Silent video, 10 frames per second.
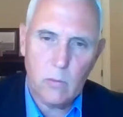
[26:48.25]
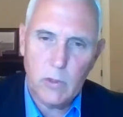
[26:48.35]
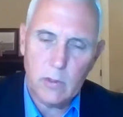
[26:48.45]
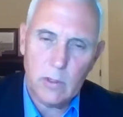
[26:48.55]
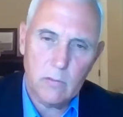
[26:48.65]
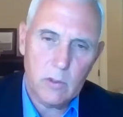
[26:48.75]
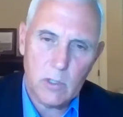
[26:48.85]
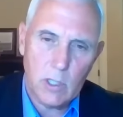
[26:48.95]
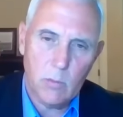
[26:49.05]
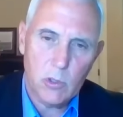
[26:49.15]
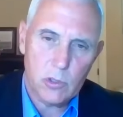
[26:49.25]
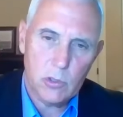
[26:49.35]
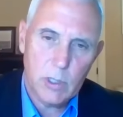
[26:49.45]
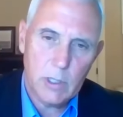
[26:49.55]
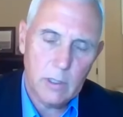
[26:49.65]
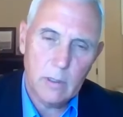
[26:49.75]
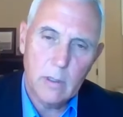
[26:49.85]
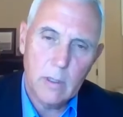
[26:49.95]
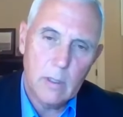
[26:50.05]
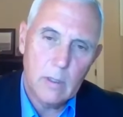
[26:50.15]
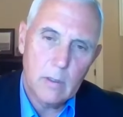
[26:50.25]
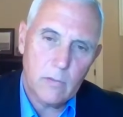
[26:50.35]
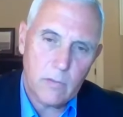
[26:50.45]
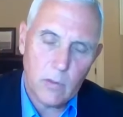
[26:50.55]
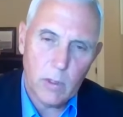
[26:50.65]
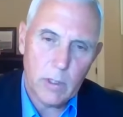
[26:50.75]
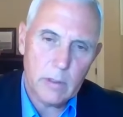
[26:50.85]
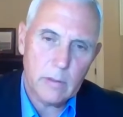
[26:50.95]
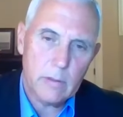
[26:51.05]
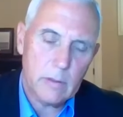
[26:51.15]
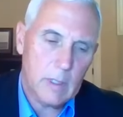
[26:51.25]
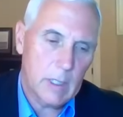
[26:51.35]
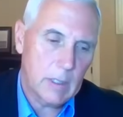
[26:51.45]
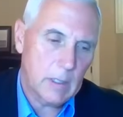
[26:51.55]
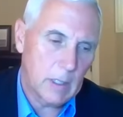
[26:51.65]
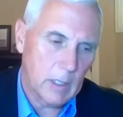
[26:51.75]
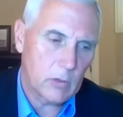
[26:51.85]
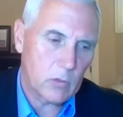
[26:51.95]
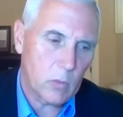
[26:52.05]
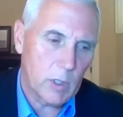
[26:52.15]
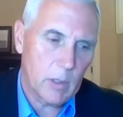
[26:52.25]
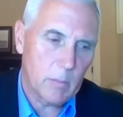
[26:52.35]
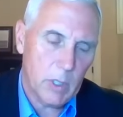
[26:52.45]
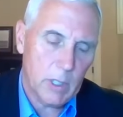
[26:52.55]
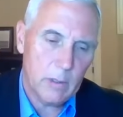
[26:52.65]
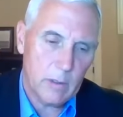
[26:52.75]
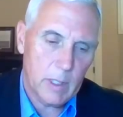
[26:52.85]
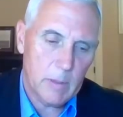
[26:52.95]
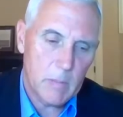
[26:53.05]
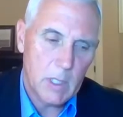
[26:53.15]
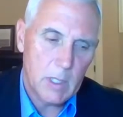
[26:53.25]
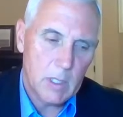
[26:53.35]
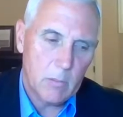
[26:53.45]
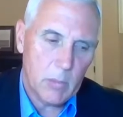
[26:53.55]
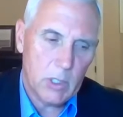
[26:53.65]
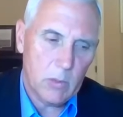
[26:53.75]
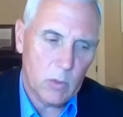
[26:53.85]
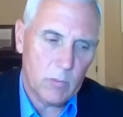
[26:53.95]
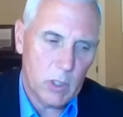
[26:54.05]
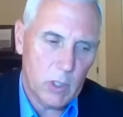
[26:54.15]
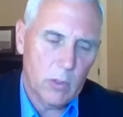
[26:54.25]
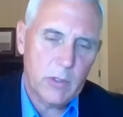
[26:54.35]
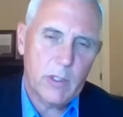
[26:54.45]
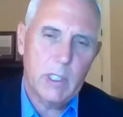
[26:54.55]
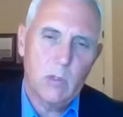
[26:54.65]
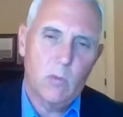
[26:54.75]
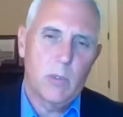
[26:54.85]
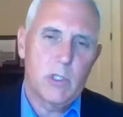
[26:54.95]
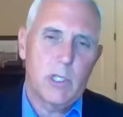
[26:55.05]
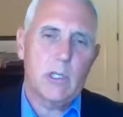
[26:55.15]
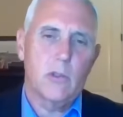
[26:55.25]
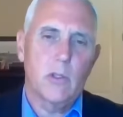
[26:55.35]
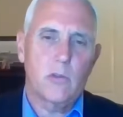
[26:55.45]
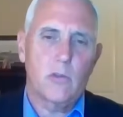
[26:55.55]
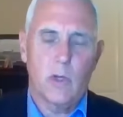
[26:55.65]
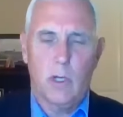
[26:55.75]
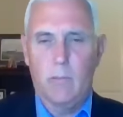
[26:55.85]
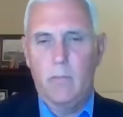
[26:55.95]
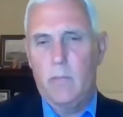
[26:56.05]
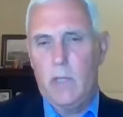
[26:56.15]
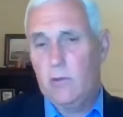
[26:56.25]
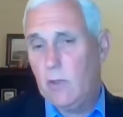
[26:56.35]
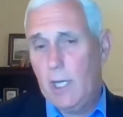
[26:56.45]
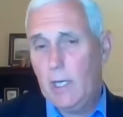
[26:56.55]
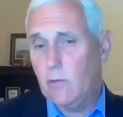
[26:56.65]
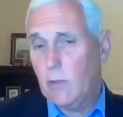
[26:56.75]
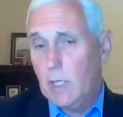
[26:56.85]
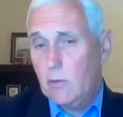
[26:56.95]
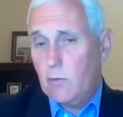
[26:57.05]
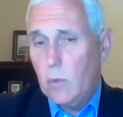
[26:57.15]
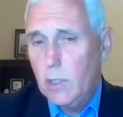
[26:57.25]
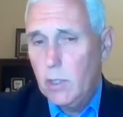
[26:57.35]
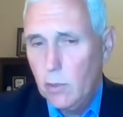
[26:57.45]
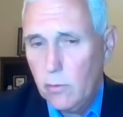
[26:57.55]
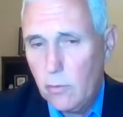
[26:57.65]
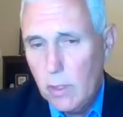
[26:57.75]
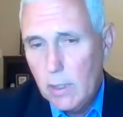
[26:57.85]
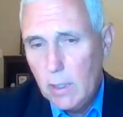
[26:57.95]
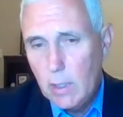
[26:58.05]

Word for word: We think of the terrible shooting in Florida uh, and elsewhere, but um, but it will, the only thing that will protect us from, as it has the last 20 years,